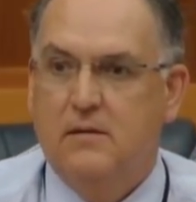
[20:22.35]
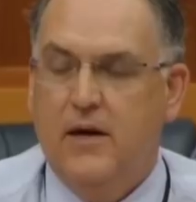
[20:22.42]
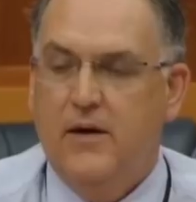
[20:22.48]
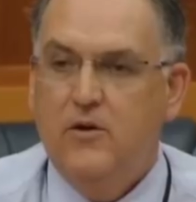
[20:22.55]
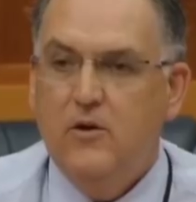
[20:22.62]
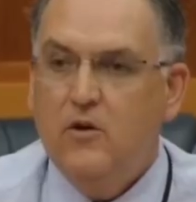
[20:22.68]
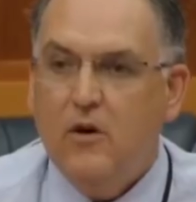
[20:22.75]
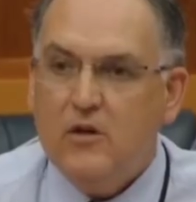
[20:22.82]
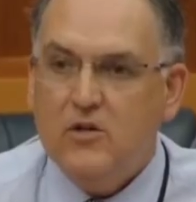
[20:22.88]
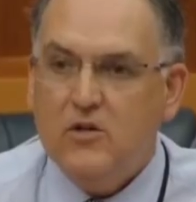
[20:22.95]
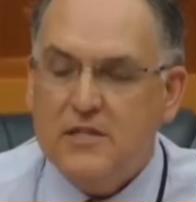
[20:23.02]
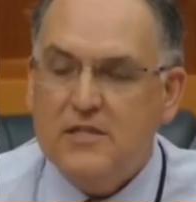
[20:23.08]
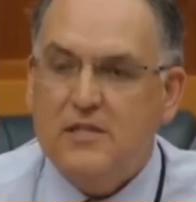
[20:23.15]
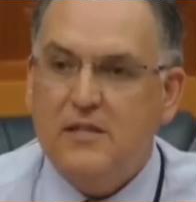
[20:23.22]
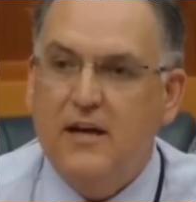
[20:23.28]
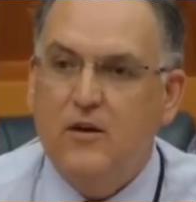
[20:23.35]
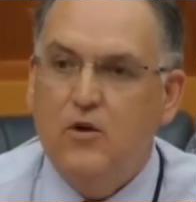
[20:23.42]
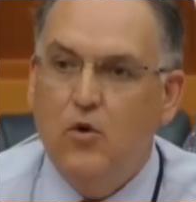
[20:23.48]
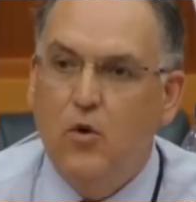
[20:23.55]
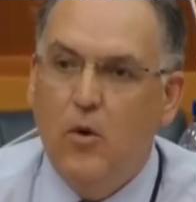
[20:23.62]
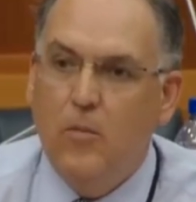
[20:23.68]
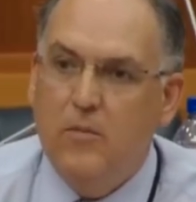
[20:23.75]
And you're not just a
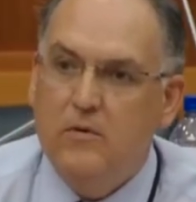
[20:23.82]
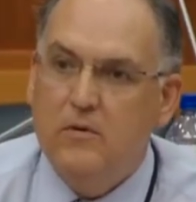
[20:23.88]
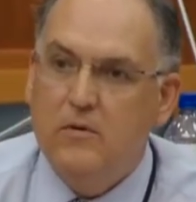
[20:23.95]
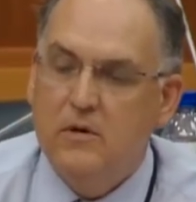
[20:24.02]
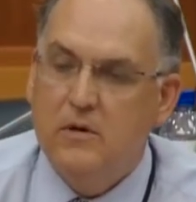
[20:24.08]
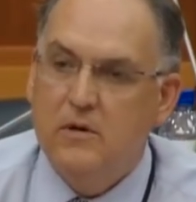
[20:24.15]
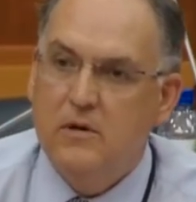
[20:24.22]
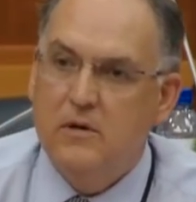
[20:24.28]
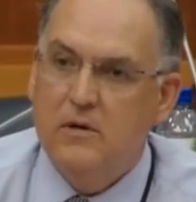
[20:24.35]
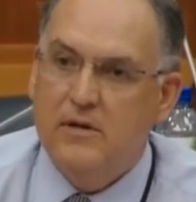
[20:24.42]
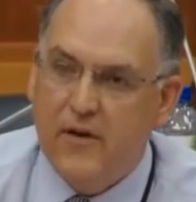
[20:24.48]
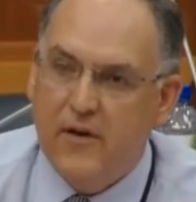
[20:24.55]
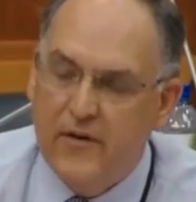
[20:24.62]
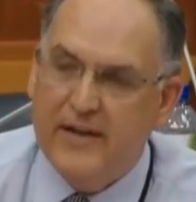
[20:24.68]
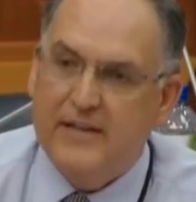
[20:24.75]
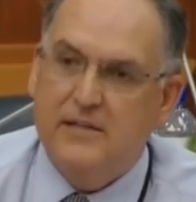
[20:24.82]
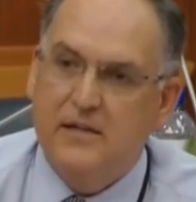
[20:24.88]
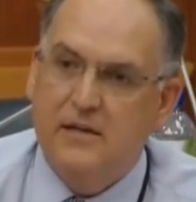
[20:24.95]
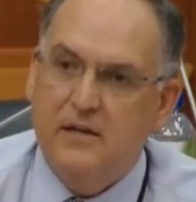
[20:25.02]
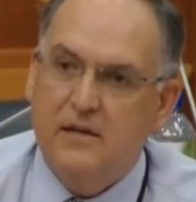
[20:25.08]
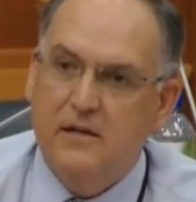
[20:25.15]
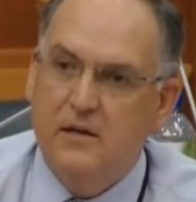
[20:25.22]
normal
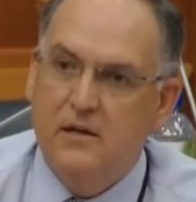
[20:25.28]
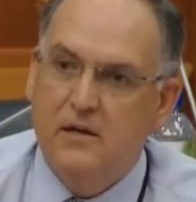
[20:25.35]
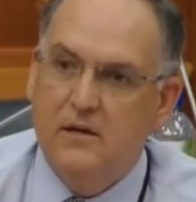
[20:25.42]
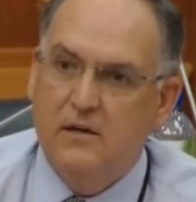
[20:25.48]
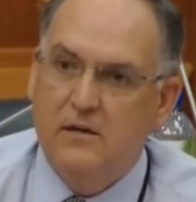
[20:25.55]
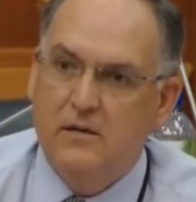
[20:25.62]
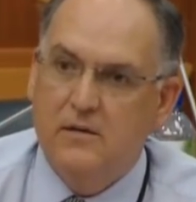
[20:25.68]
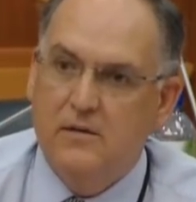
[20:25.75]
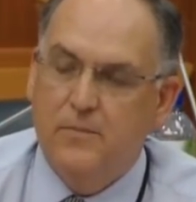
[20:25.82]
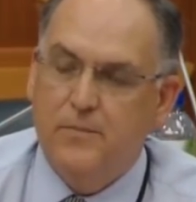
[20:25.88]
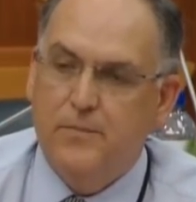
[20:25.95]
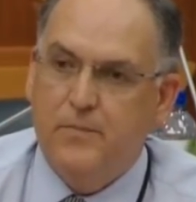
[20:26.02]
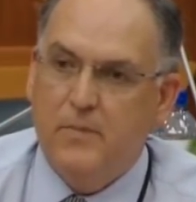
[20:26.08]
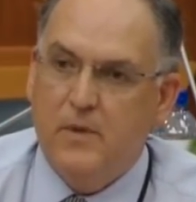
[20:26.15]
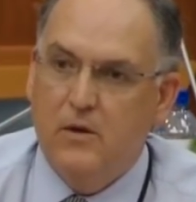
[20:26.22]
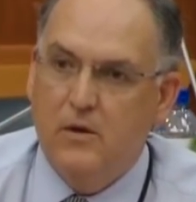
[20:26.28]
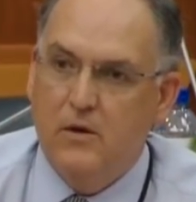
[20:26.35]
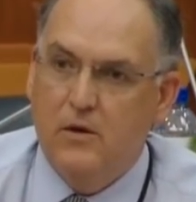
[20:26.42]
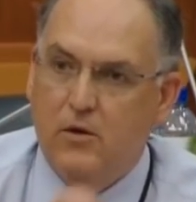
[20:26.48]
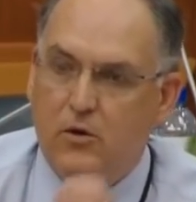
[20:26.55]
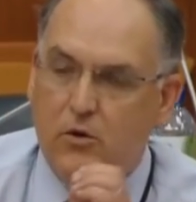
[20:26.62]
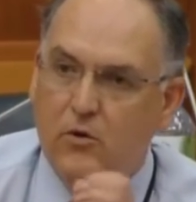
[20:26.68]
director,
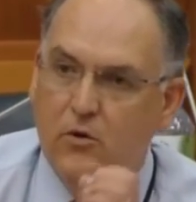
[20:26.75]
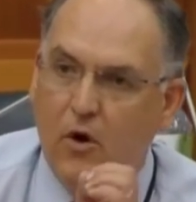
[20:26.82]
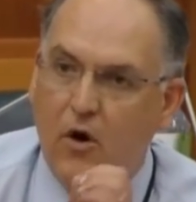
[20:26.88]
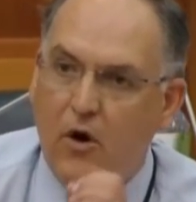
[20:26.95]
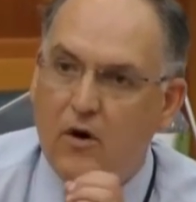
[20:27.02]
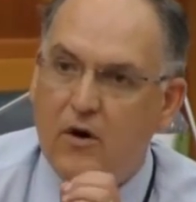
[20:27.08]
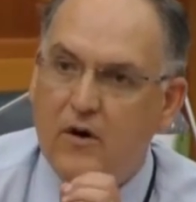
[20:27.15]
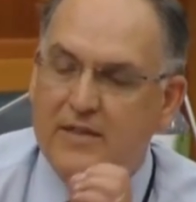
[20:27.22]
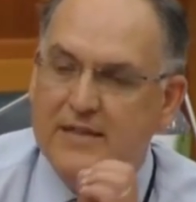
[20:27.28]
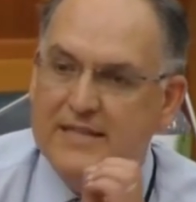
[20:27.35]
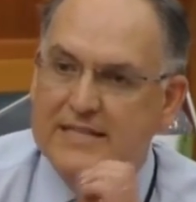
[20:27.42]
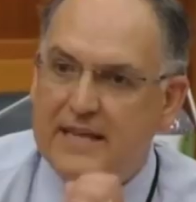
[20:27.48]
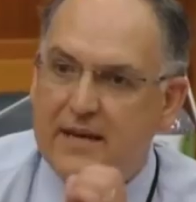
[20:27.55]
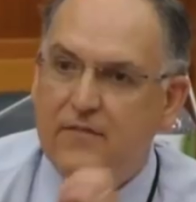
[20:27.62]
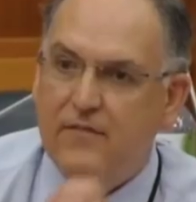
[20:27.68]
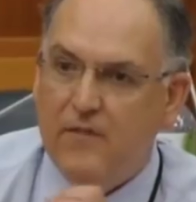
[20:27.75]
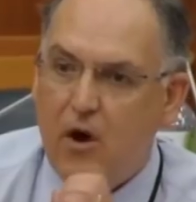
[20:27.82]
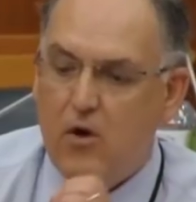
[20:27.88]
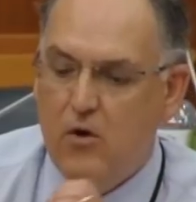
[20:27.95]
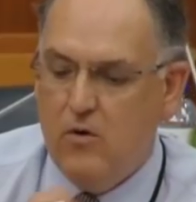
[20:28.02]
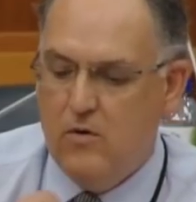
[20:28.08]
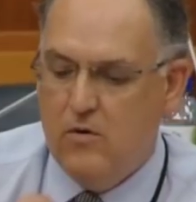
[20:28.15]
you are the
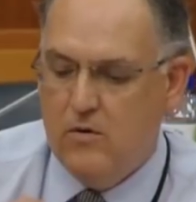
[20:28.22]
CFO.